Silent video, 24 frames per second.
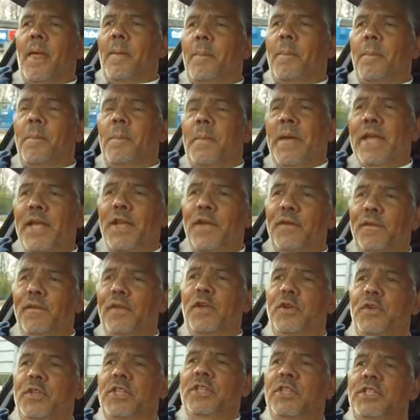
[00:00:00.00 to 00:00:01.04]
Make a
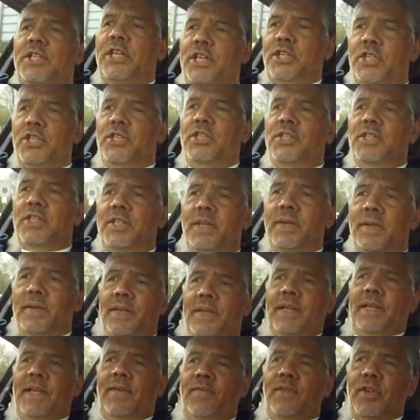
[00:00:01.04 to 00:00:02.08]
few decisions,
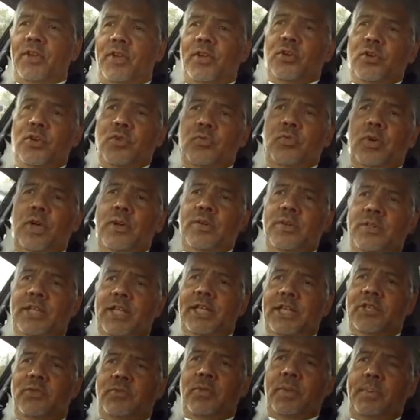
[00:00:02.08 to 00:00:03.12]
giving a good road
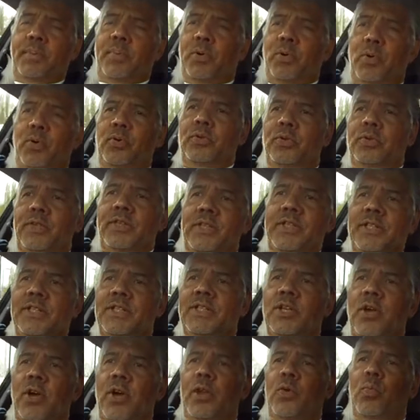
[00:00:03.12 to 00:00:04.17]
test report, and
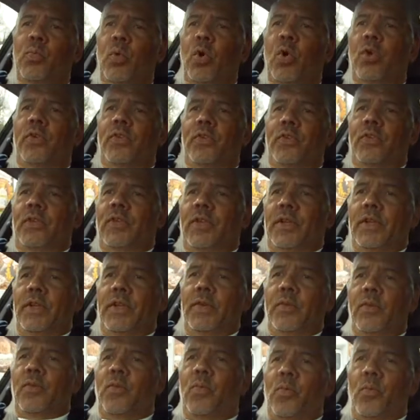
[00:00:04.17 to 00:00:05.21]
decide what
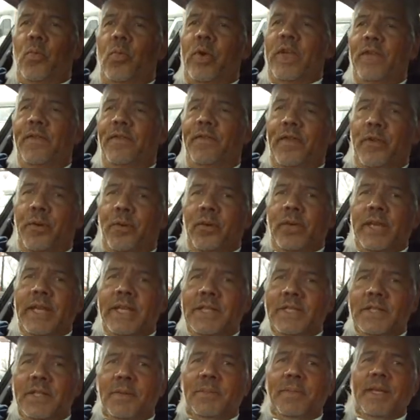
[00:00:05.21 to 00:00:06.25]
we feel
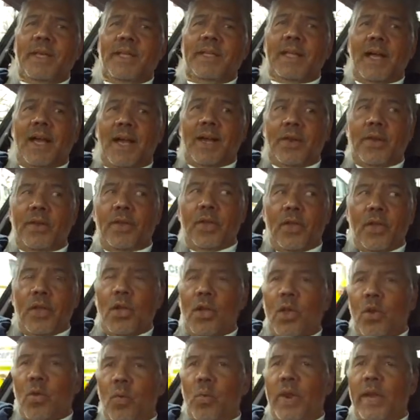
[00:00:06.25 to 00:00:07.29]
needs to be
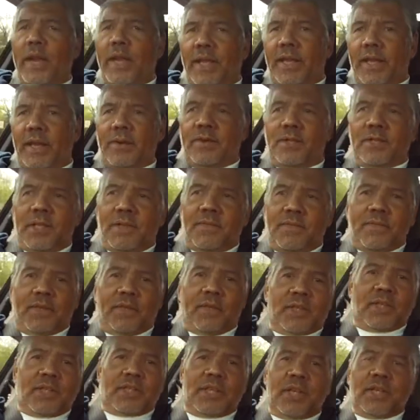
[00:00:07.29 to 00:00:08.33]
done when it goes in for
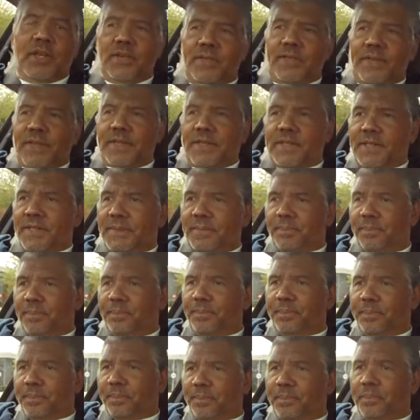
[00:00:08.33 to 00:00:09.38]
the service.
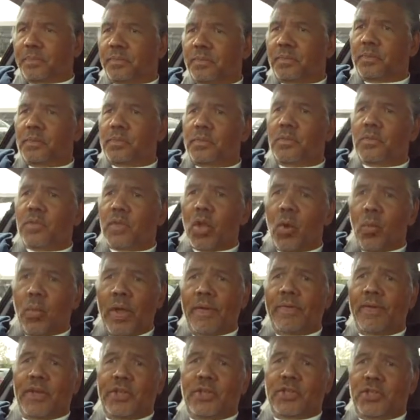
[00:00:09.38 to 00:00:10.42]

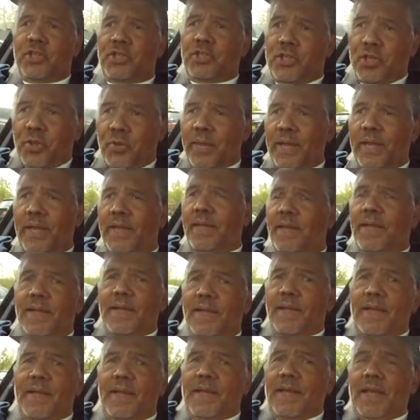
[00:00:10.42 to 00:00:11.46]
Whether just
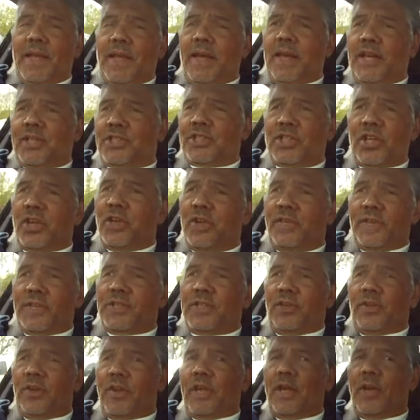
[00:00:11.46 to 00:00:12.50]
doing a service
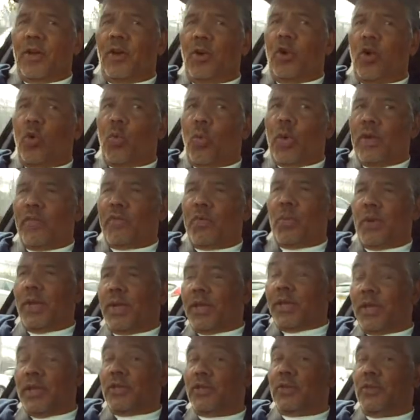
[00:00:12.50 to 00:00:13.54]
on it, or whether we're
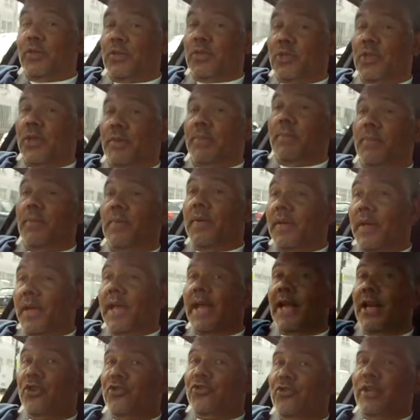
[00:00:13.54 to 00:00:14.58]
going to do some
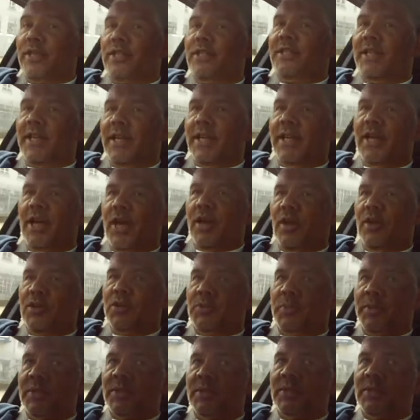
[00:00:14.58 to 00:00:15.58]
interesting enhancements